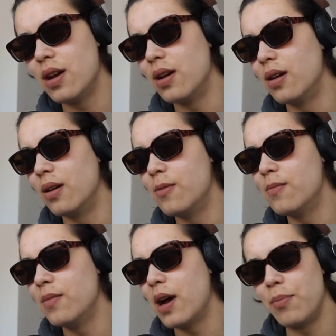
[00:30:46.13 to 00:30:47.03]
I
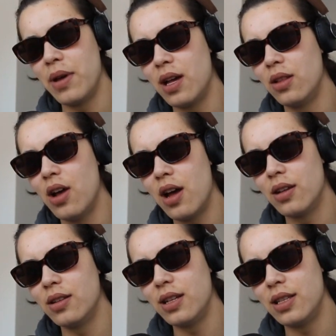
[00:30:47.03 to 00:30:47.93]
pay a lot
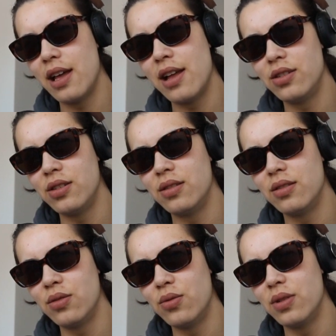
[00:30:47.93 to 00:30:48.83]
of
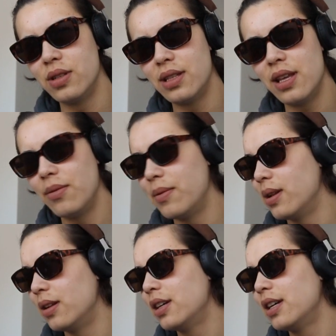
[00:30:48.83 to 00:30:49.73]
attention towards them,
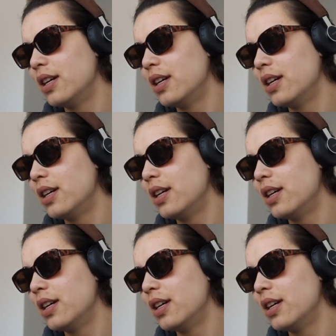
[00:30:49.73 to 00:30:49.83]
and